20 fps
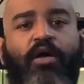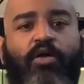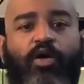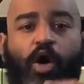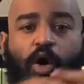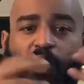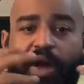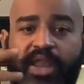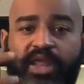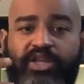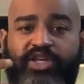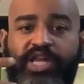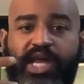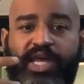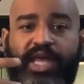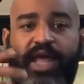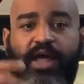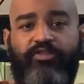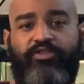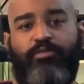Go ahead and
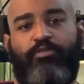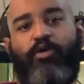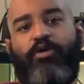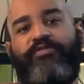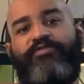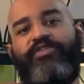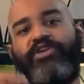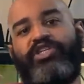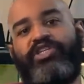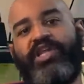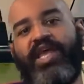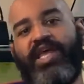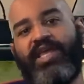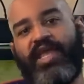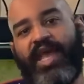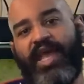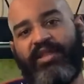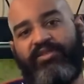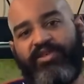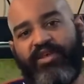check out some more fish tank
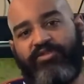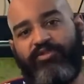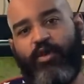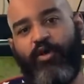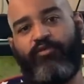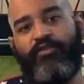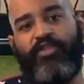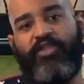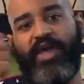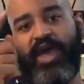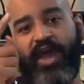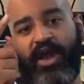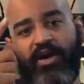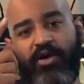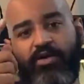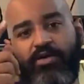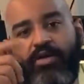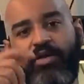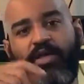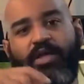antics over
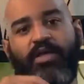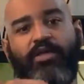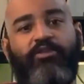there.